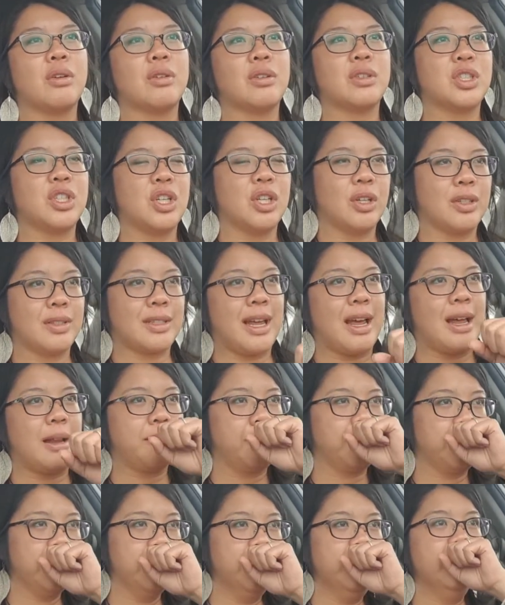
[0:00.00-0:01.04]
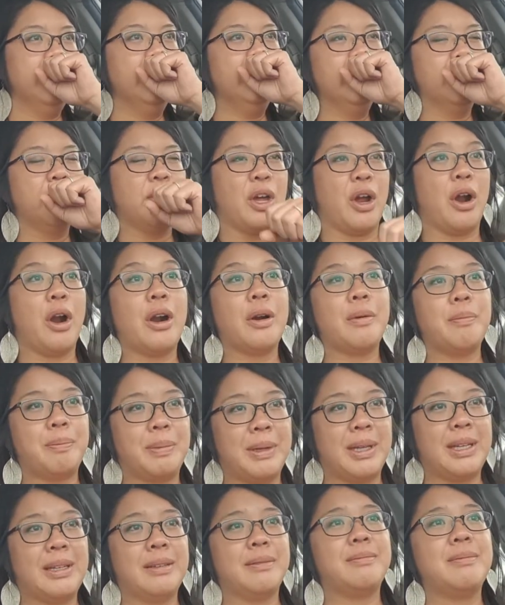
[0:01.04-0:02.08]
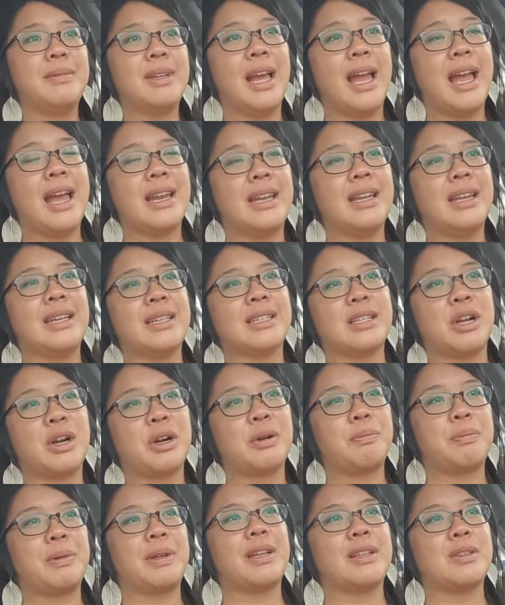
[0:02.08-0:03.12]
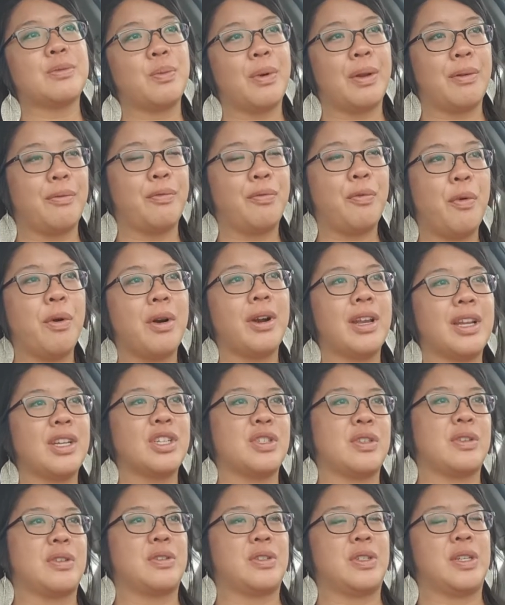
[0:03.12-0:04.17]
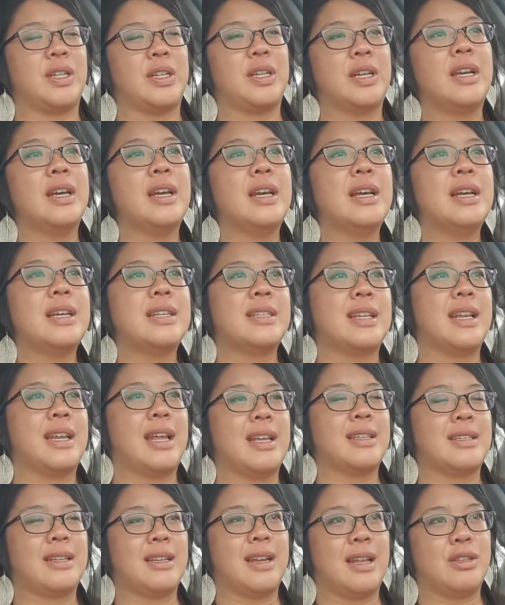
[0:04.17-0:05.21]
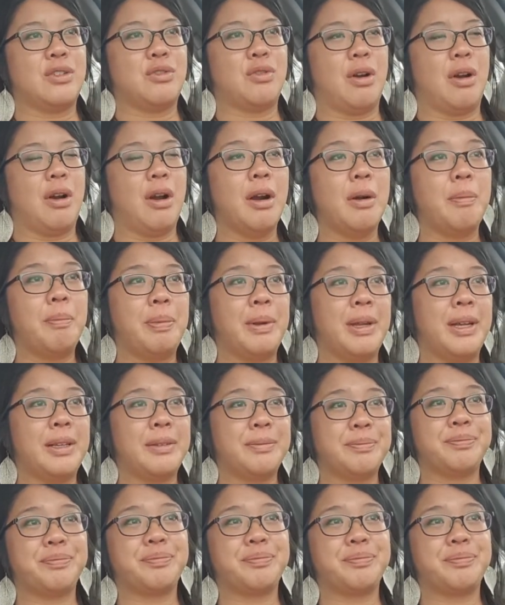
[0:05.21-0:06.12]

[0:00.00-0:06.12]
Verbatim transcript: She looked at the heartbeat, and his heartbeat is 140, so she said he has a nice strong heartbeat,